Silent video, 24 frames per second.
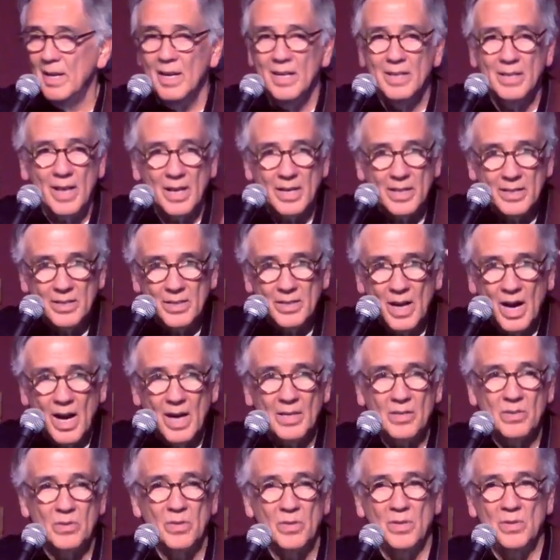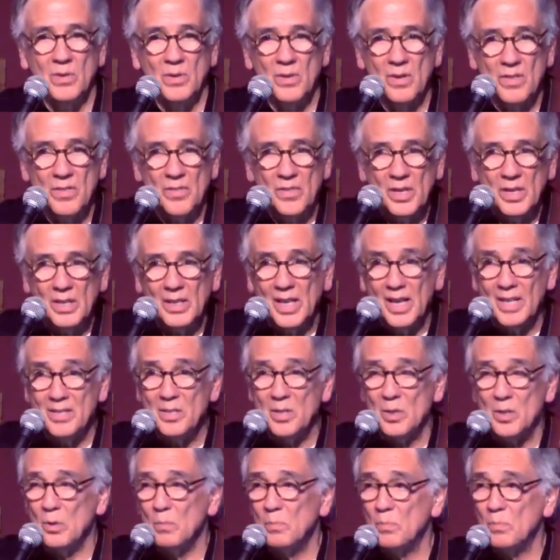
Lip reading: not a doctrine or a theological